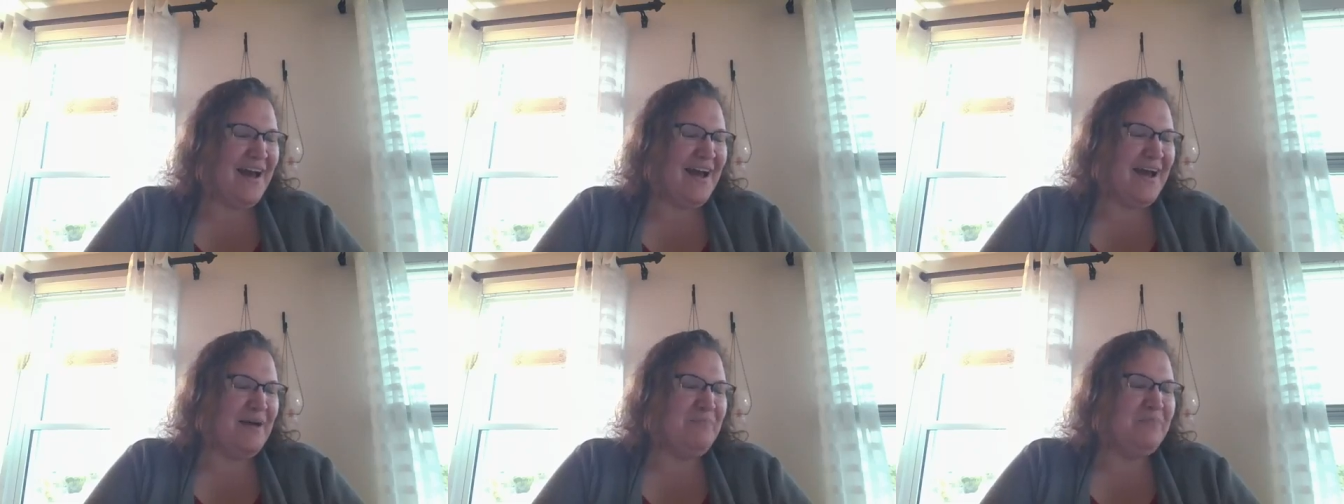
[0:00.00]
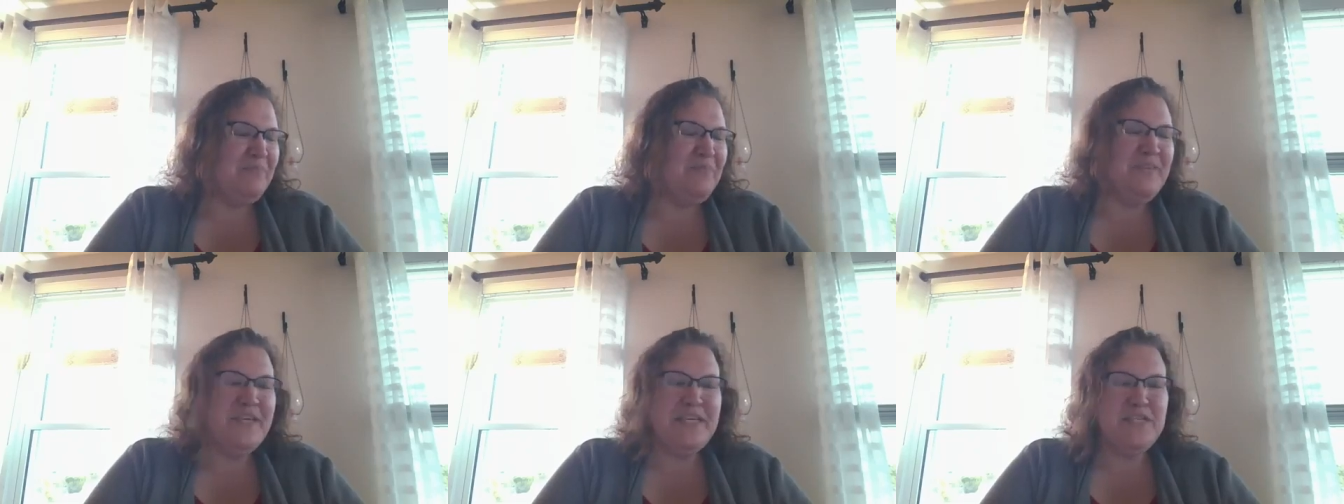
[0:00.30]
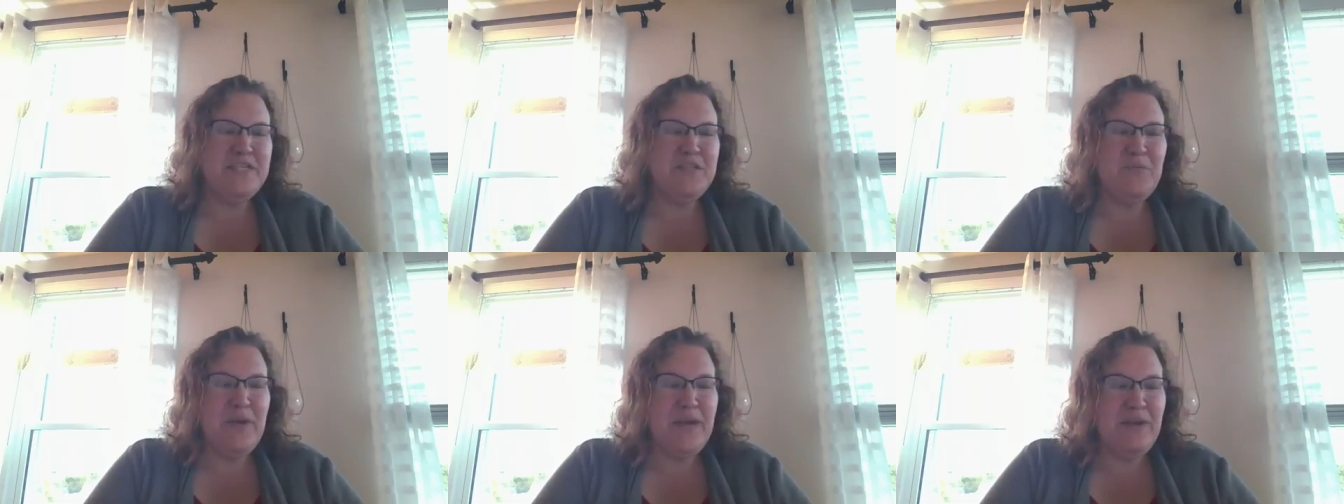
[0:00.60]
Um,
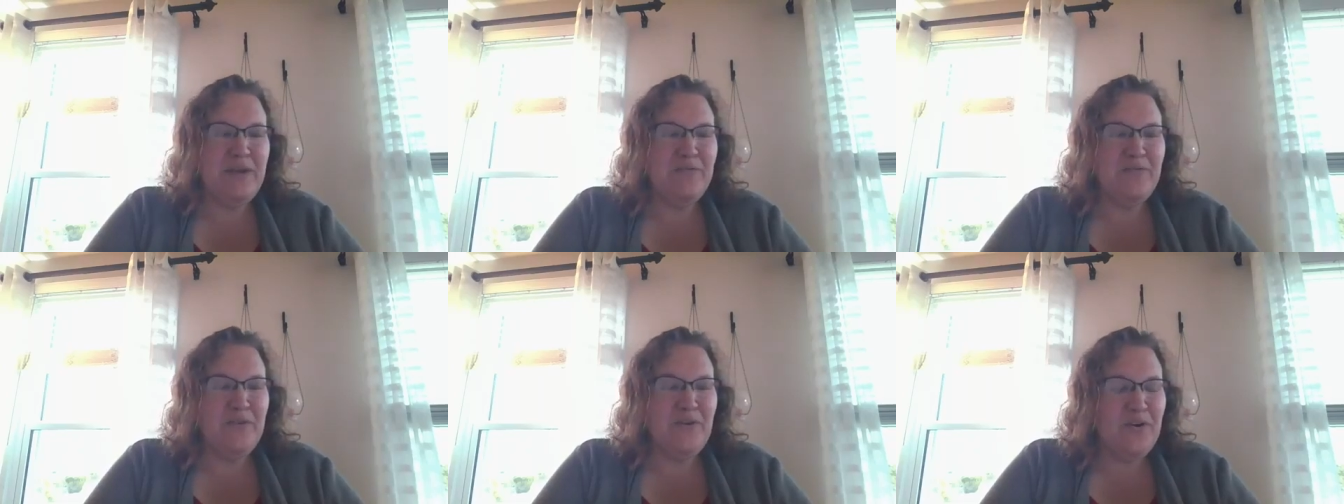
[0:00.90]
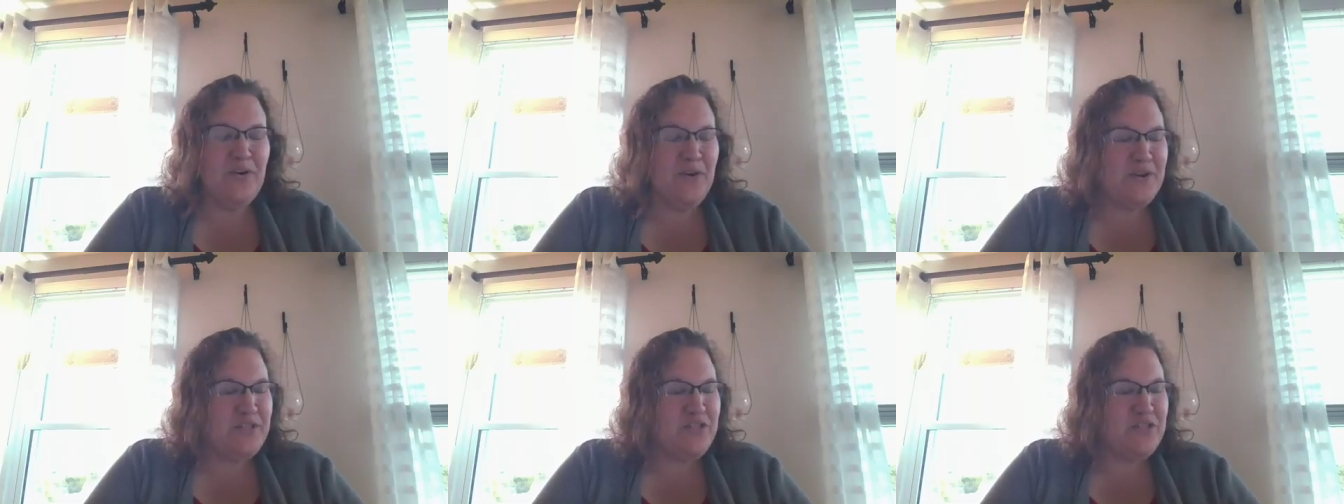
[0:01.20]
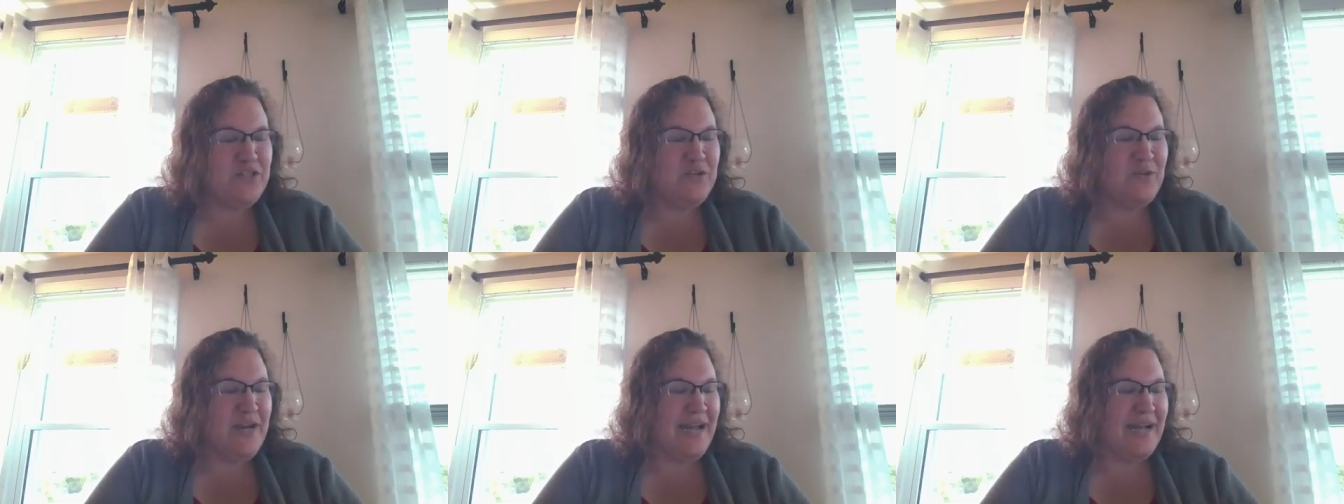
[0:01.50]
this week for
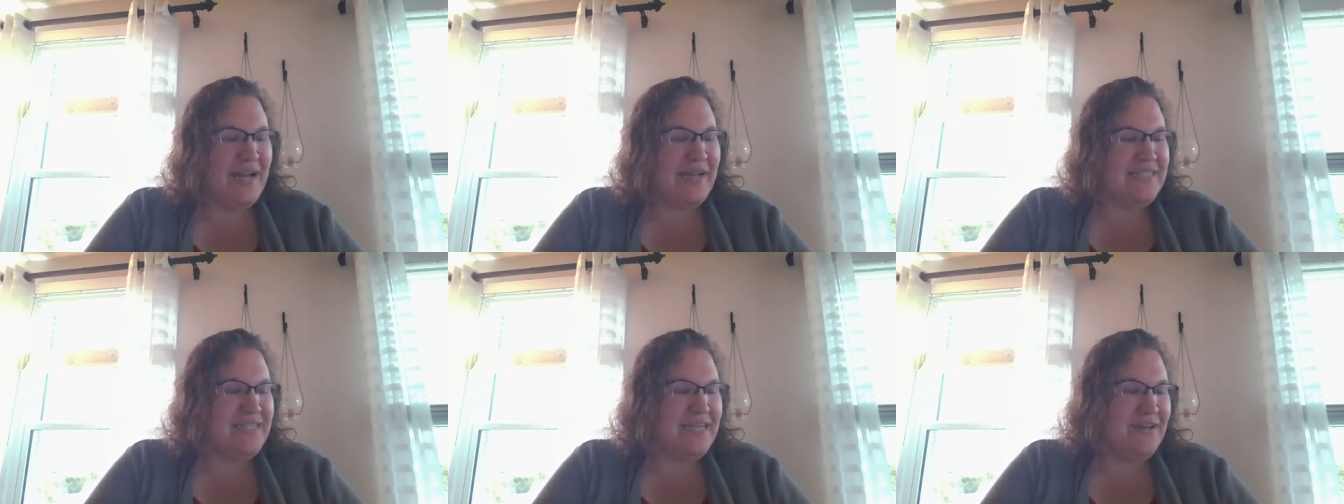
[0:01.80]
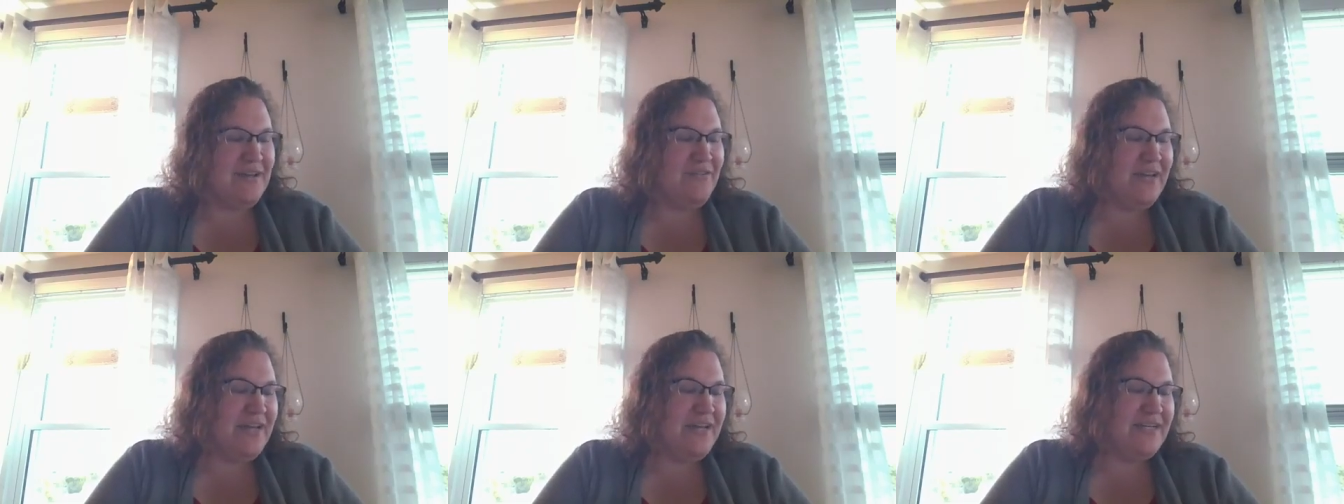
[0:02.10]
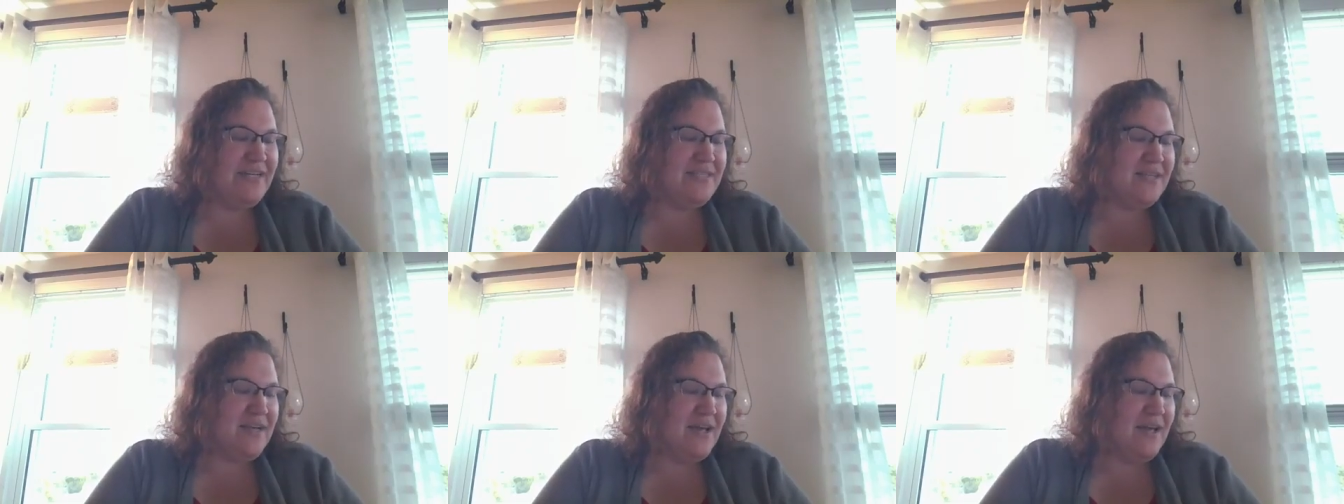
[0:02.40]
student
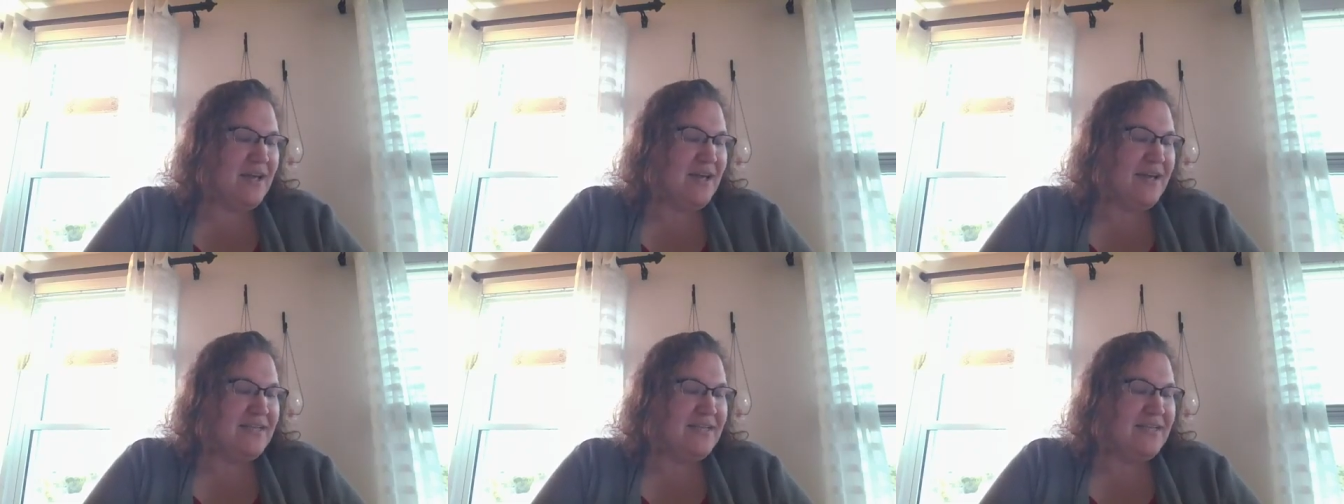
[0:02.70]
activities,